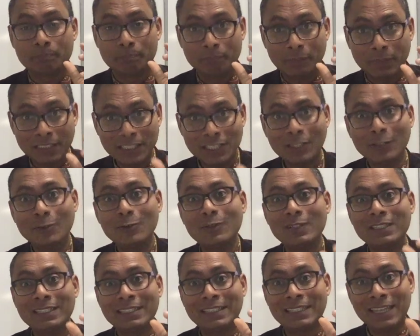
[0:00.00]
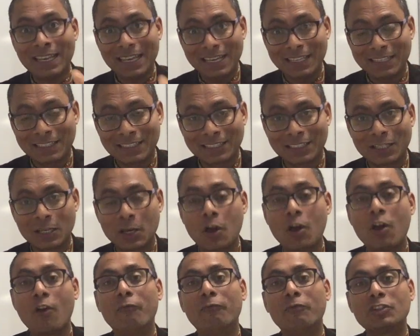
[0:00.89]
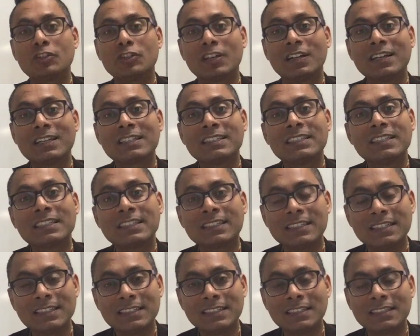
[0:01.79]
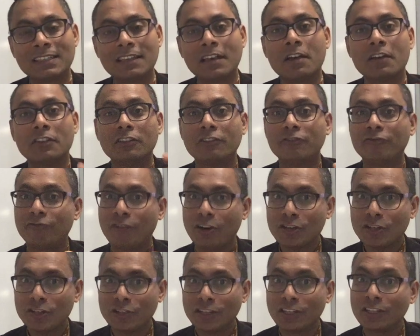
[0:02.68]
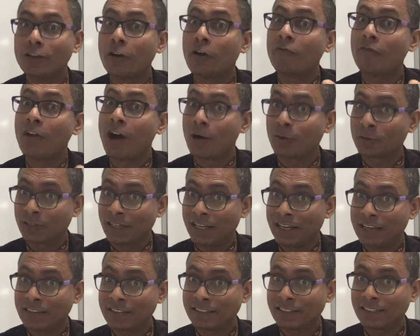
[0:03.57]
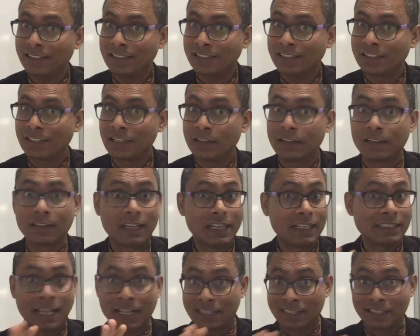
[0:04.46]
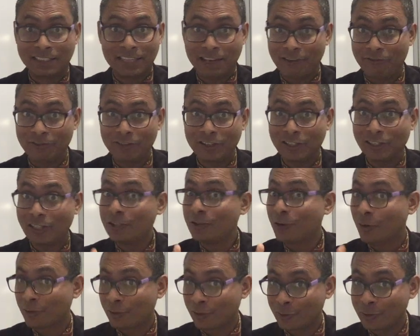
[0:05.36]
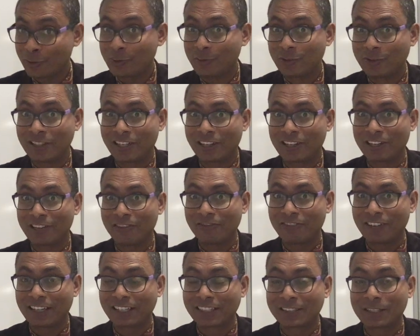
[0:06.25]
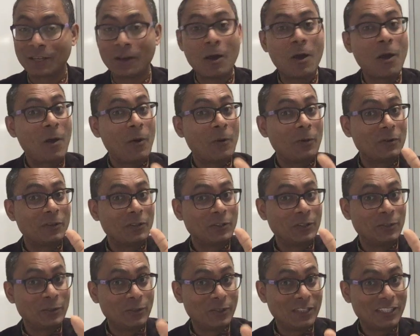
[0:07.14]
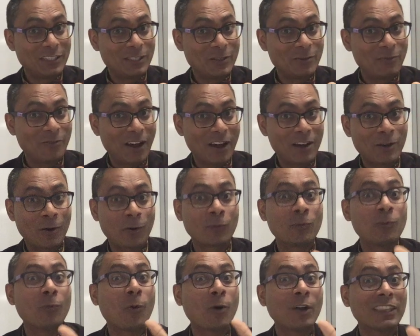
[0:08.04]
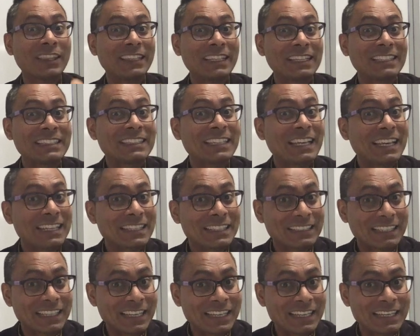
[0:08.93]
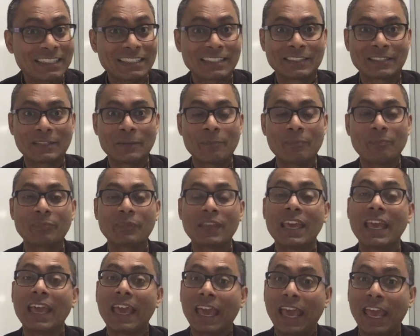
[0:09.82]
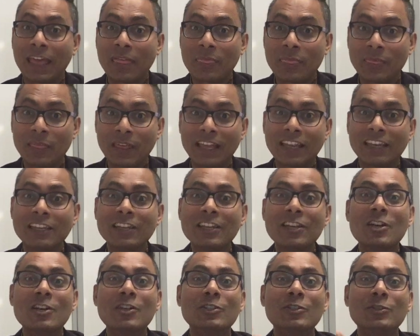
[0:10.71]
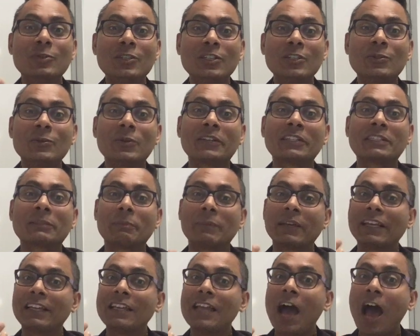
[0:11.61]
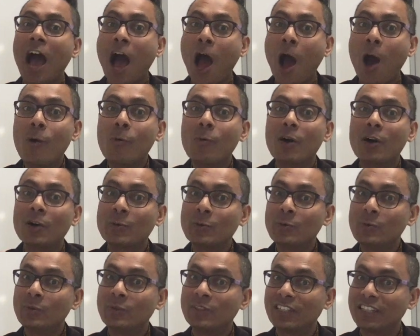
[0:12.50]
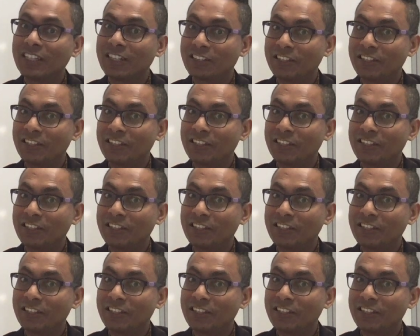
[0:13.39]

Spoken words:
particular test which assesses the functioning of outer hair cells. That's definitely not acoustic reflex. You need to find out what that test is. And then you need to explain how acoustic